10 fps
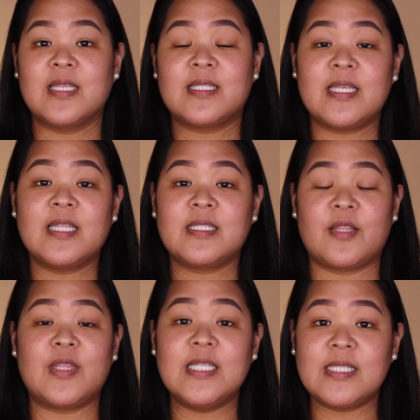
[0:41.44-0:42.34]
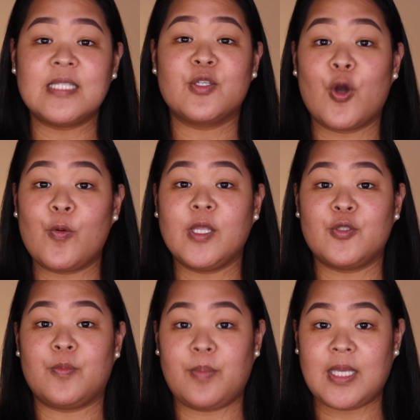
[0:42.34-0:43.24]
Since this is going
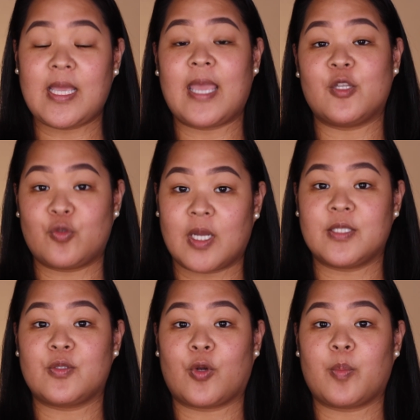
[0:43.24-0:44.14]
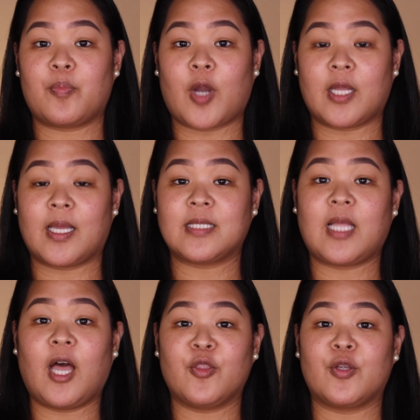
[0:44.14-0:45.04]
to be a drugstore product
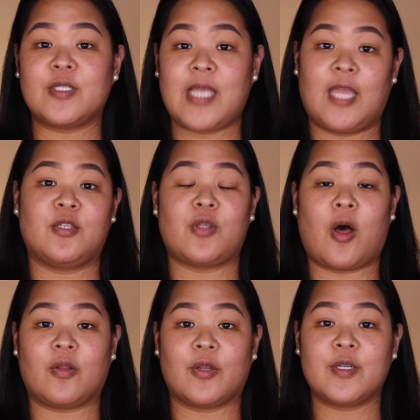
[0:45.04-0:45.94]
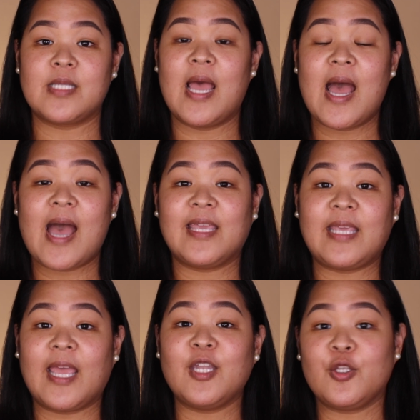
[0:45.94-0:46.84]
under $10, I
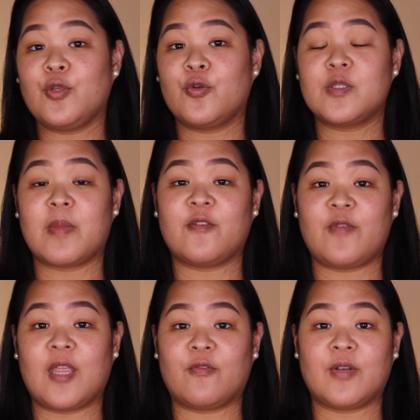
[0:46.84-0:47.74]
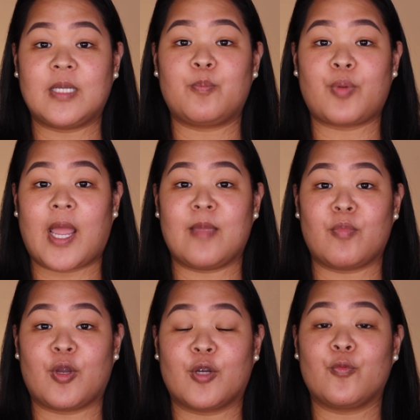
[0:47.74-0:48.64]
can't use my favorite
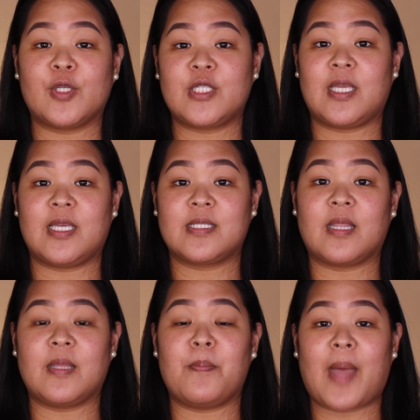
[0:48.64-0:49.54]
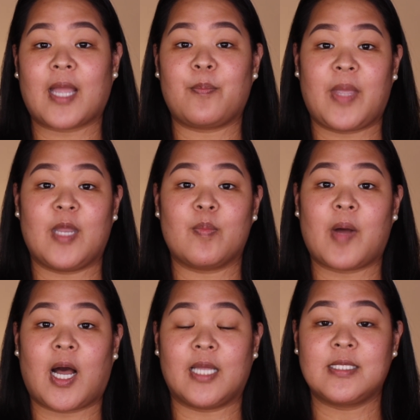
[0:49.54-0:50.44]
primer, which is the MAC Paint
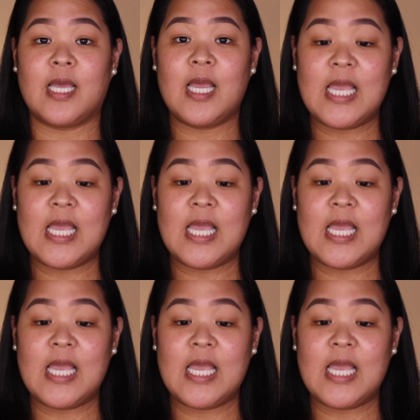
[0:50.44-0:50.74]
Pot